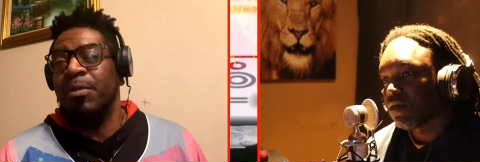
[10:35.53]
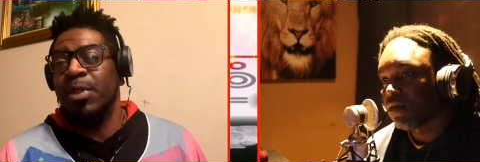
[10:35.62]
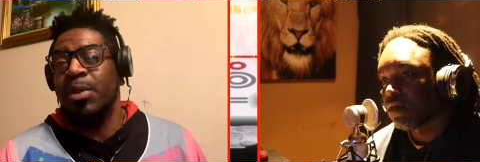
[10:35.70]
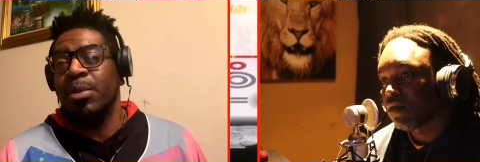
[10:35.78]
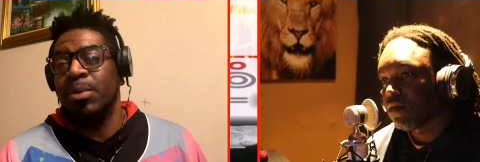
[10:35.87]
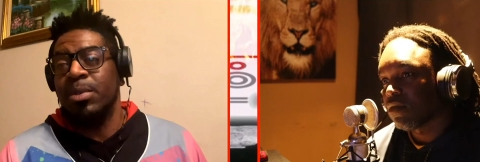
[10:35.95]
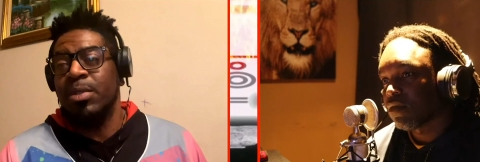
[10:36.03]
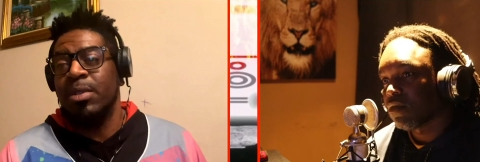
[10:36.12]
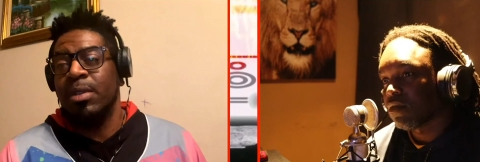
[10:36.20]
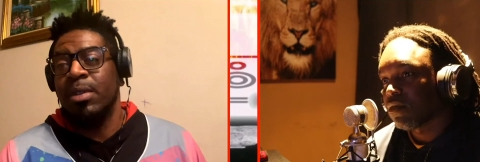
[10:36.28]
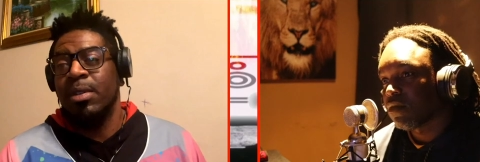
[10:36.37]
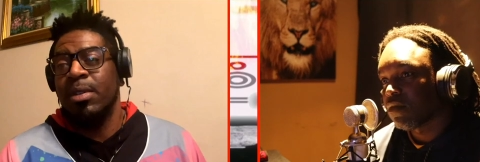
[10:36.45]
Speaker 1: views?
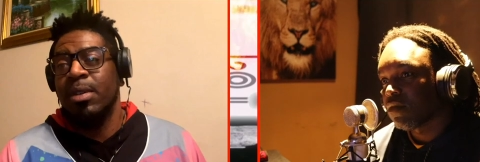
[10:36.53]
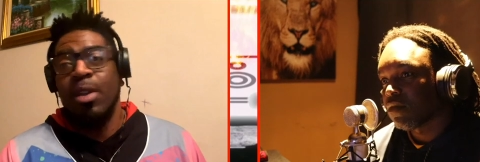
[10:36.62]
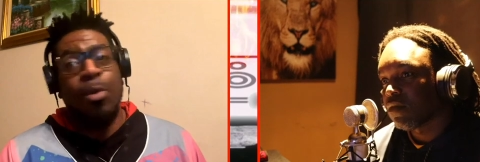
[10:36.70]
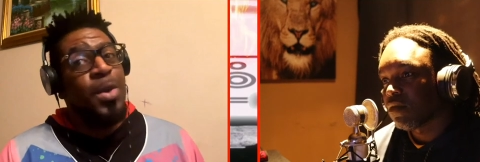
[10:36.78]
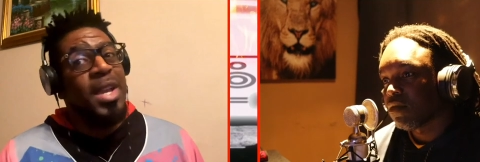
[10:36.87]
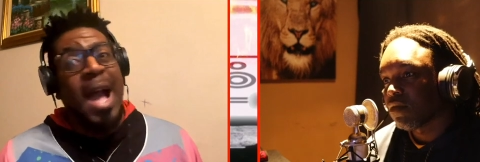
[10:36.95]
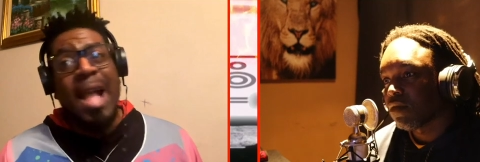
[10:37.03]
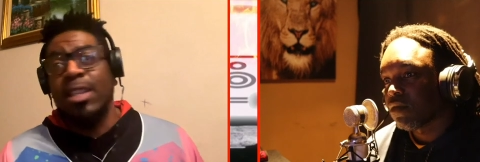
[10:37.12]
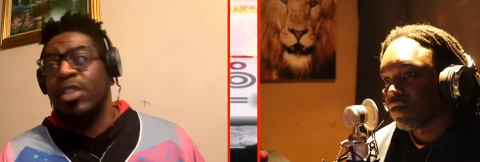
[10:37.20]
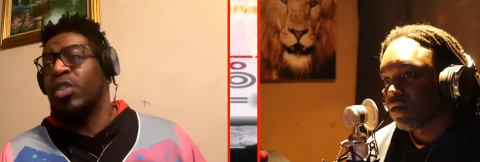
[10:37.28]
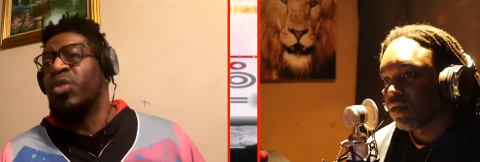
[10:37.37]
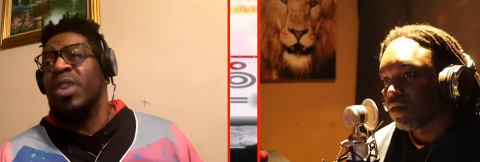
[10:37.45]
We got the
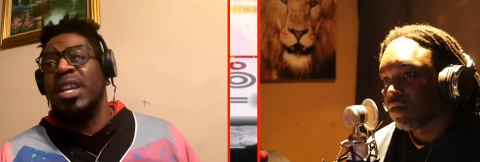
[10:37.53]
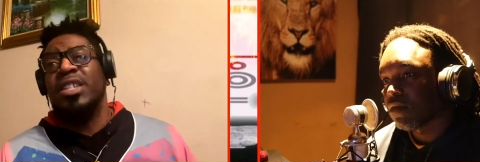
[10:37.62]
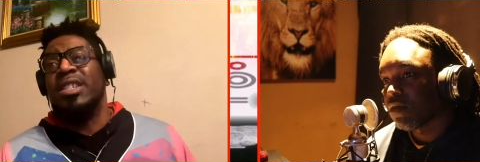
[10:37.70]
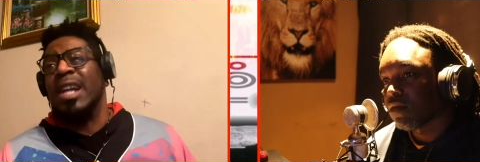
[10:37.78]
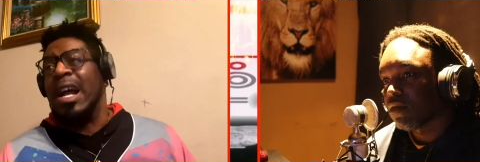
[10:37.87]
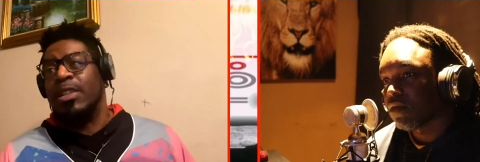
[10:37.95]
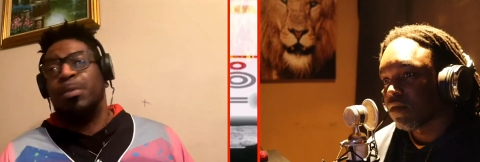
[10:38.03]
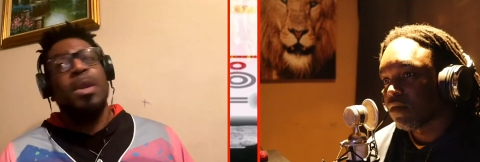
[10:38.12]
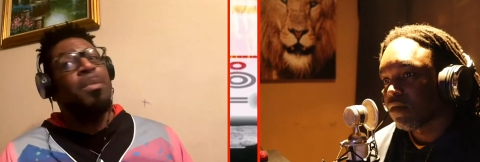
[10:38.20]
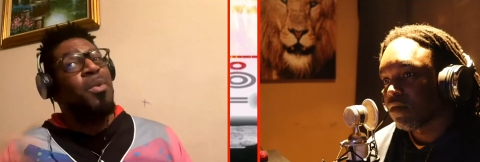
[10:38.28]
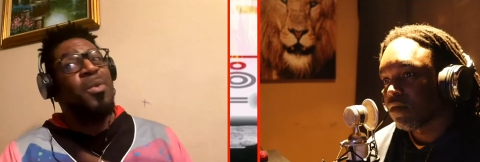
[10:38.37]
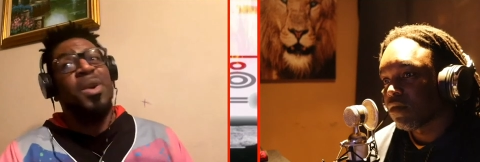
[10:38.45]
screenshots,
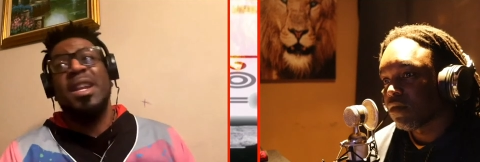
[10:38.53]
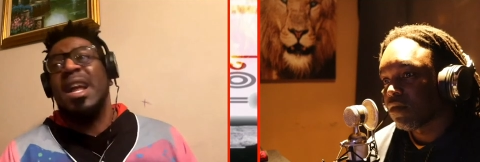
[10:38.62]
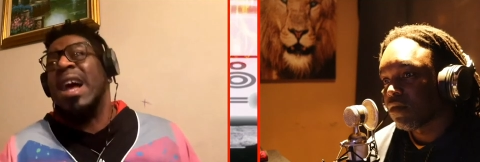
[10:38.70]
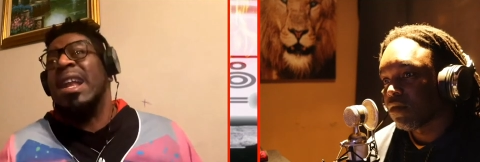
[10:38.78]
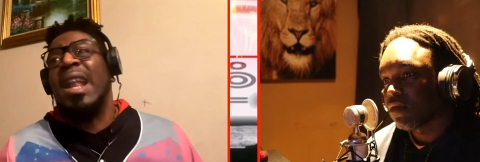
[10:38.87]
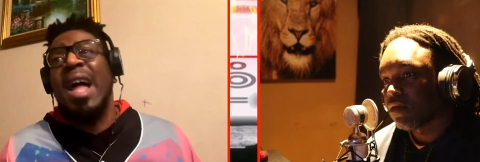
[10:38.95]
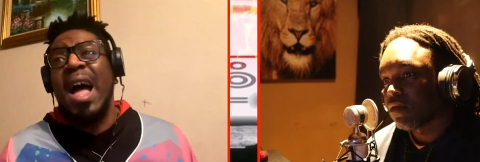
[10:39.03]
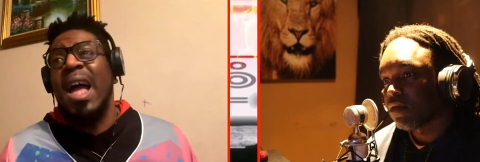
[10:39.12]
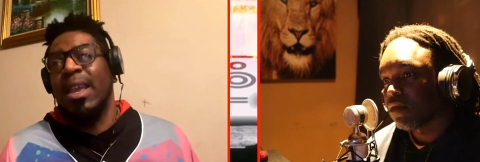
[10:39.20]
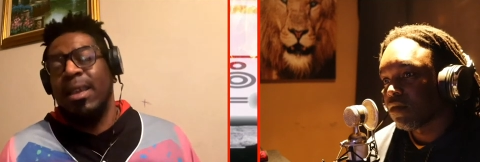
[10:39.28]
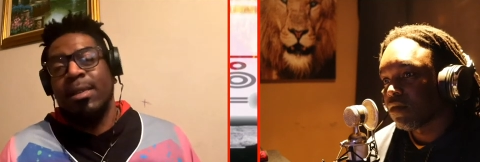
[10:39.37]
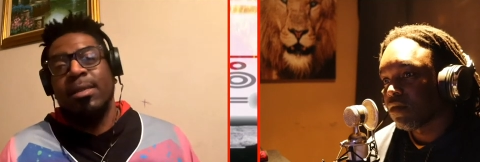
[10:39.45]
people. We're not
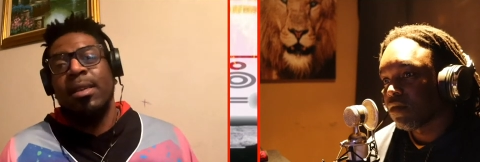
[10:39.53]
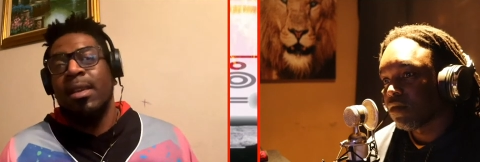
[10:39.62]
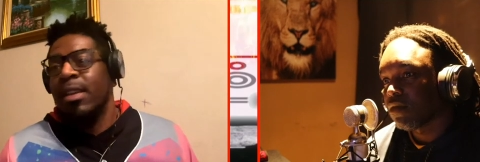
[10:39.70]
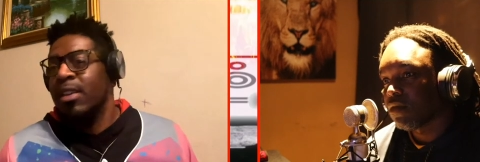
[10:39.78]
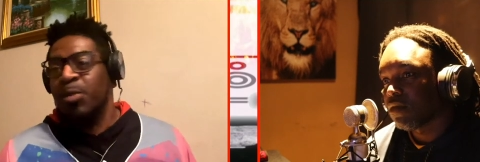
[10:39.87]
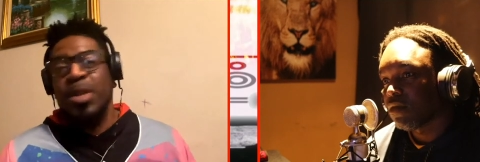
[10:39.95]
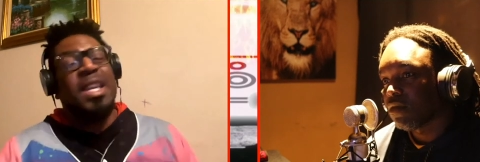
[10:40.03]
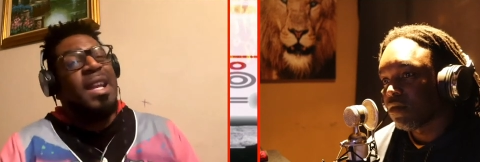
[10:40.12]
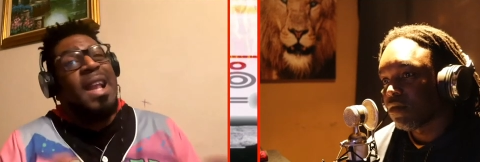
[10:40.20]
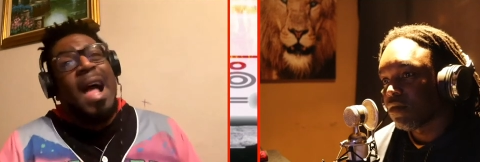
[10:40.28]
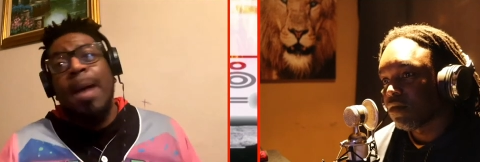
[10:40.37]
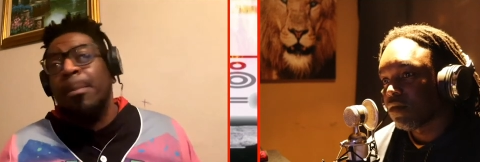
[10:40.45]
lying. We
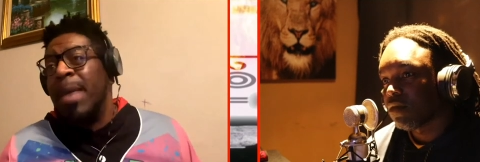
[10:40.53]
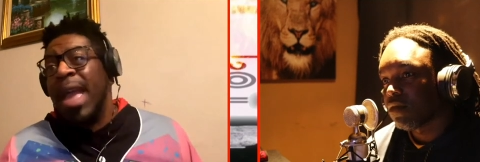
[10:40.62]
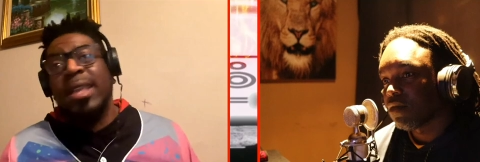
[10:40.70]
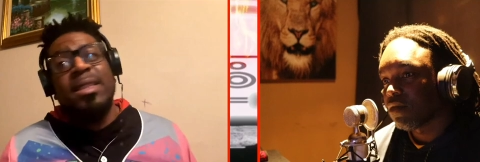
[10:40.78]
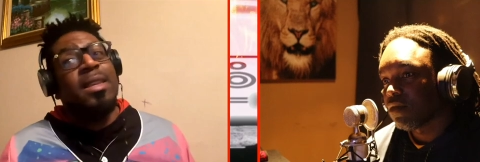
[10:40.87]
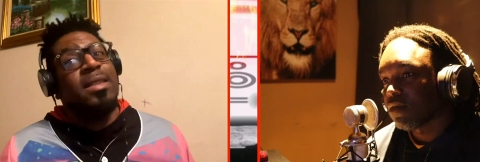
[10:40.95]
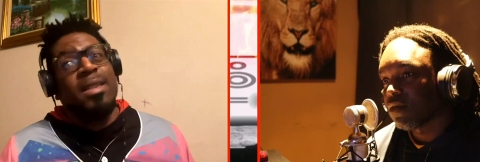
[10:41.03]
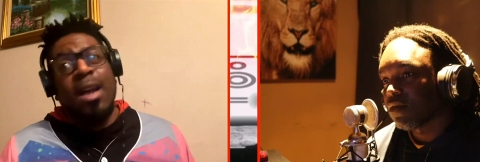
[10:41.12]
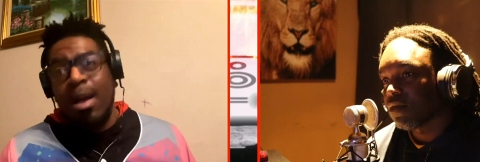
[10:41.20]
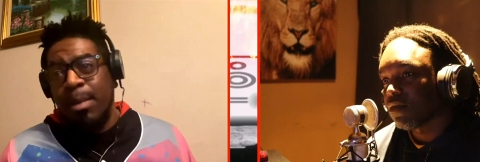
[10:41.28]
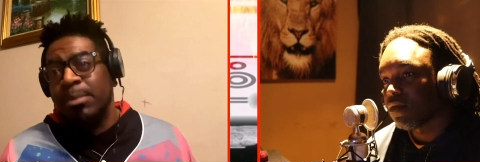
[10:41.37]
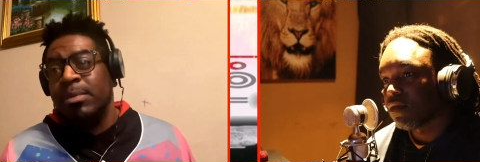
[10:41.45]
cannot make this
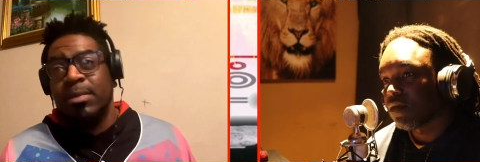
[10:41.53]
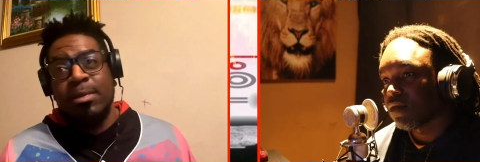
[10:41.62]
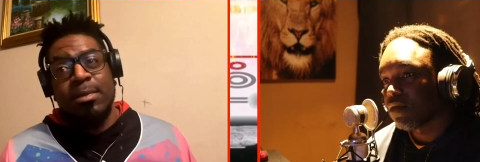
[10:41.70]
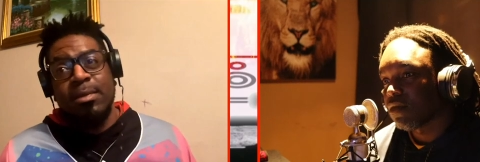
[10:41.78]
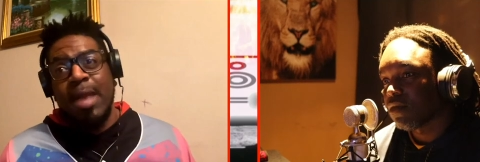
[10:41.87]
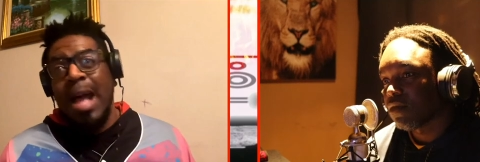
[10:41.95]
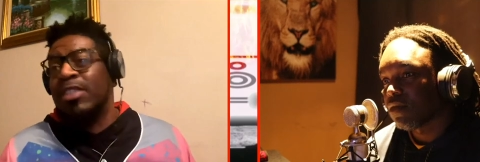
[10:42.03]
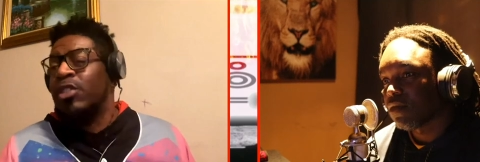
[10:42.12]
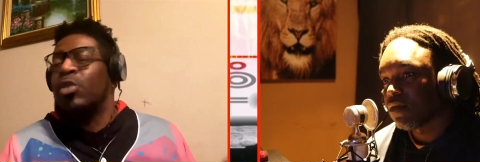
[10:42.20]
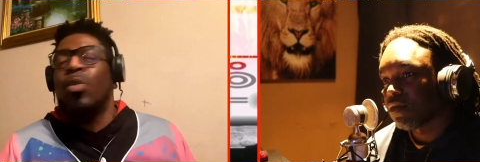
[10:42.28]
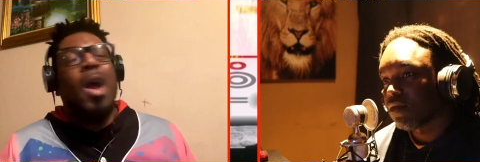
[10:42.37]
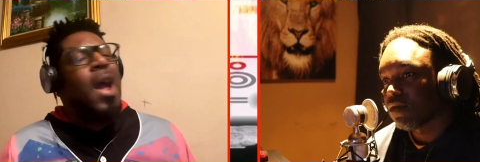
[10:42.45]
up. I
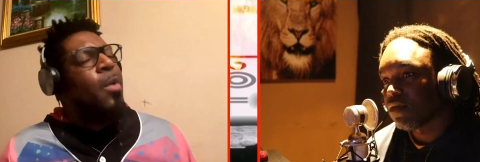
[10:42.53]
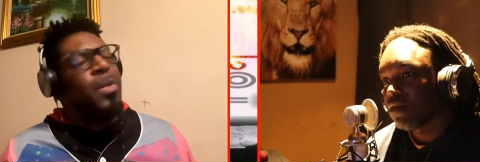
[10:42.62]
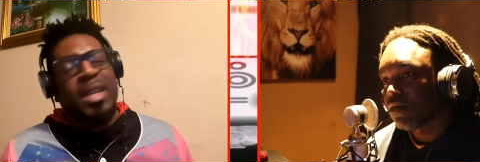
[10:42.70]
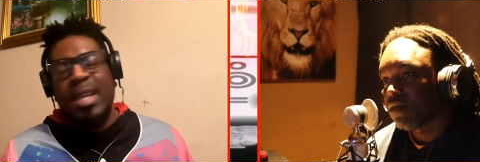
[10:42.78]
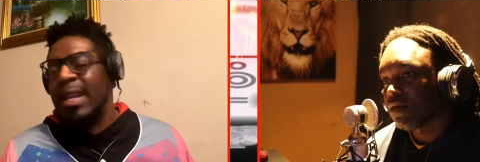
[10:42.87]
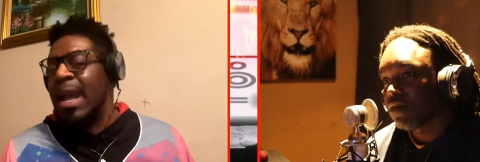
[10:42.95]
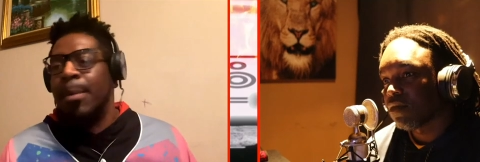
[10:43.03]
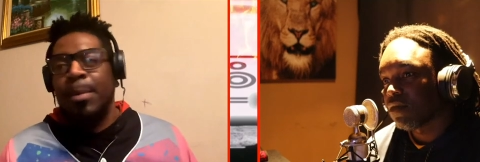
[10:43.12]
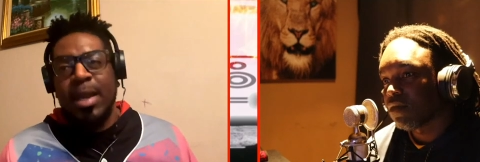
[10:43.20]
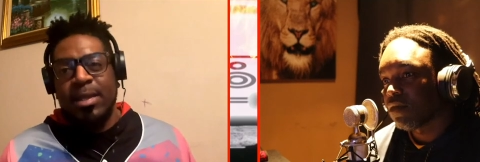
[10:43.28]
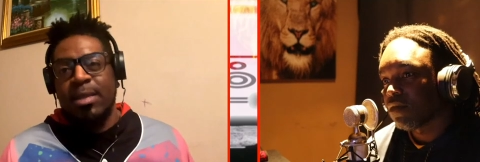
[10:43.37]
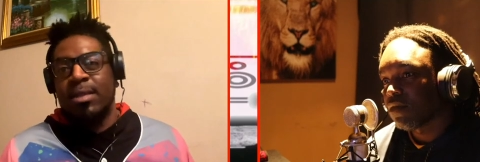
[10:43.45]
swear we cannot
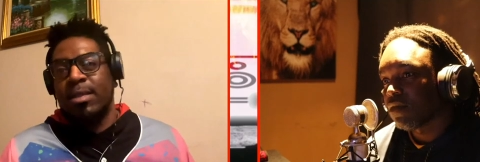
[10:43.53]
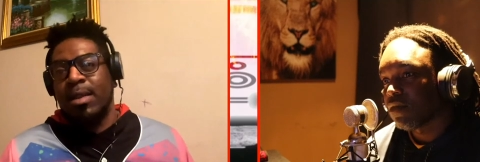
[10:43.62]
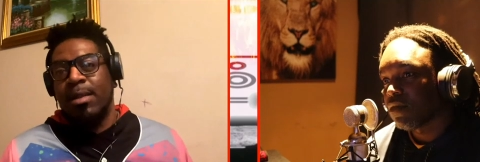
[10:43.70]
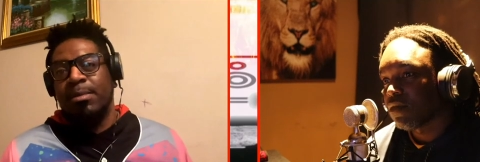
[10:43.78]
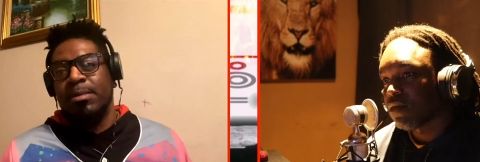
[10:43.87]
make this up.